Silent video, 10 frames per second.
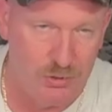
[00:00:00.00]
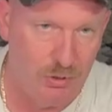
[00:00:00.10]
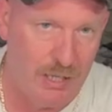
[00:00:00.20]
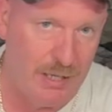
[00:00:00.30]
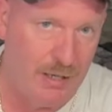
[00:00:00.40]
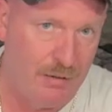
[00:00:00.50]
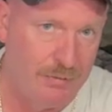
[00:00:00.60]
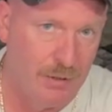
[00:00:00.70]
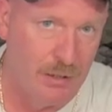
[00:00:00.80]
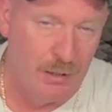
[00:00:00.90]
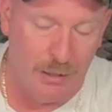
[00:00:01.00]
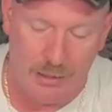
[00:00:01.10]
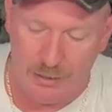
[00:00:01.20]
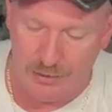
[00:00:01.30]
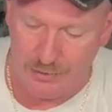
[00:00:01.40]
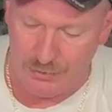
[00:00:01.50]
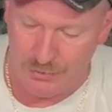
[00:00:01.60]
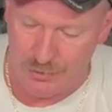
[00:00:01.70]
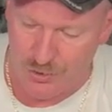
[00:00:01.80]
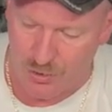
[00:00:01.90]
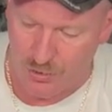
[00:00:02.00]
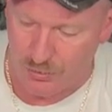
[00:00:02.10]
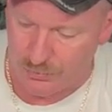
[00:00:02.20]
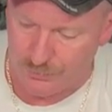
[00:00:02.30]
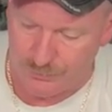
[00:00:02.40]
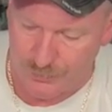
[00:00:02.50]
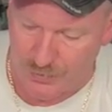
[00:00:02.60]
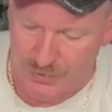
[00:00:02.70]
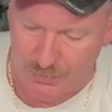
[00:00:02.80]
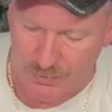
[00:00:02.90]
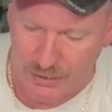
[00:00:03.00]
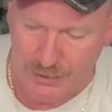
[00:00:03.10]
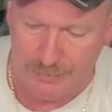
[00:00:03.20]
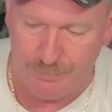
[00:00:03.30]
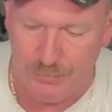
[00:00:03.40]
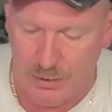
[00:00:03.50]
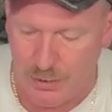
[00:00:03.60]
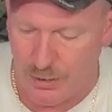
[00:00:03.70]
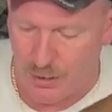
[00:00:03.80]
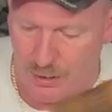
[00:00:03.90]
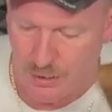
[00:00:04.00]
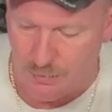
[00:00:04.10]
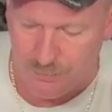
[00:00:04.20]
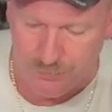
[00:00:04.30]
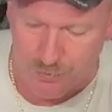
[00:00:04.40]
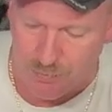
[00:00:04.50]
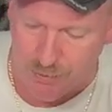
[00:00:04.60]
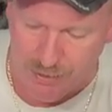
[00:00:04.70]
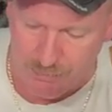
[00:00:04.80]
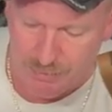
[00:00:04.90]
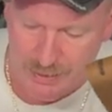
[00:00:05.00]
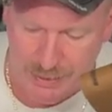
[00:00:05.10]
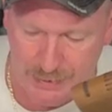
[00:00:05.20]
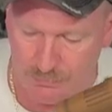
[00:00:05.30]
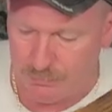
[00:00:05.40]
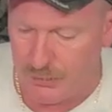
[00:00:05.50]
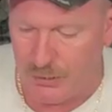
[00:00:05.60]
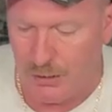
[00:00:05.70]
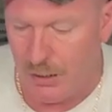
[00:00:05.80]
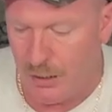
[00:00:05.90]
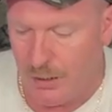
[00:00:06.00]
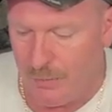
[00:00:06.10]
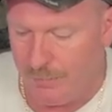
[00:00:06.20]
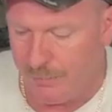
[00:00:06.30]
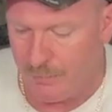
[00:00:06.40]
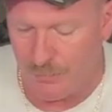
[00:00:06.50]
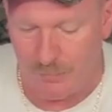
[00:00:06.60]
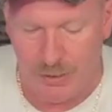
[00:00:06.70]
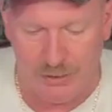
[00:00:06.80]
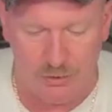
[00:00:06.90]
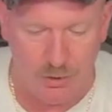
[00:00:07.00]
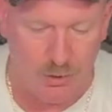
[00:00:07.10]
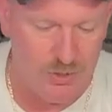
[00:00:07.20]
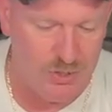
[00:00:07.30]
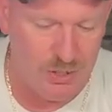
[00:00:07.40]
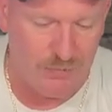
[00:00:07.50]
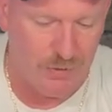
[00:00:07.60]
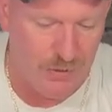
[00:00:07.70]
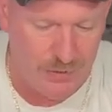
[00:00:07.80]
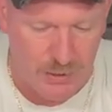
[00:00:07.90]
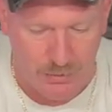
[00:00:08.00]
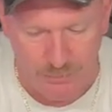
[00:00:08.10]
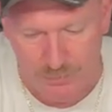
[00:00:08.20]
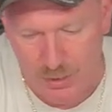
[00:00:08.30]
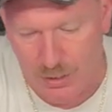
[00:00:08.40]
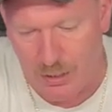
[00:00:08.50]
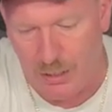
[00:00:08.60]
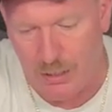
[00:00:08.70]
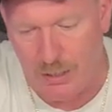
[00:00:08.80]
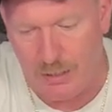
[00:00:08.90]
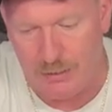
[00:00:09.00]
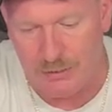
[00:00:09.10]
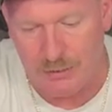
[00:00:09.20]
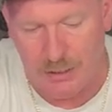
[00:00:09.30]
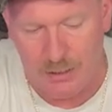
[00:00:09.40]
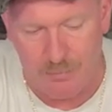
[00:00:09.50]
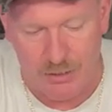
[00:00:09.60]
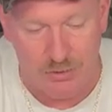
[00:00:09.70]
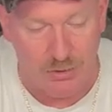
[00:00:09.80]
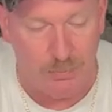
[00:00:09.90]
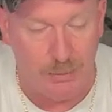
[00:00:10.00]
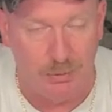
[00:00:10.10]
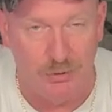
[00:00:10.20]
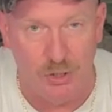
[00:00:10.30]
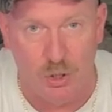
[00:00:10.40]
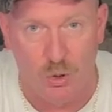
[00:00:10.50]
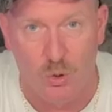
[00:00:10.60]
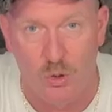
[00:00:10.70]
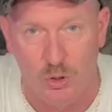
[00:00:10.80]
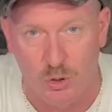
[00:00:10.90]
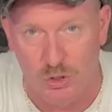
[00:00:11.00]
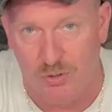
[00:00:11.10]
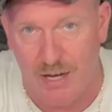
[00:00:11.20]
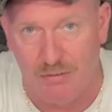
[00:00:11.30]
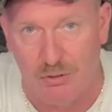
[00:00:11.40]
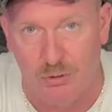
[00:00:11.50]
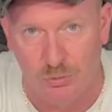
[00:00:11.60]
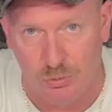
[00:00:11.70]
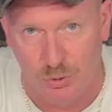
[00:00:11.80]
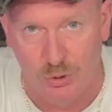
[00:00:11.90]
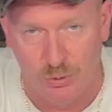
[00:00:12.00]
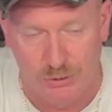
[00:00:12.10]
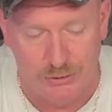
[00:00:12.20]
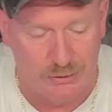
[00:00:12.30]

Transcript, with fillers: you have a journal of some kind, a writing pad, make your notes and stuff on there, and make sure that people know your travel route.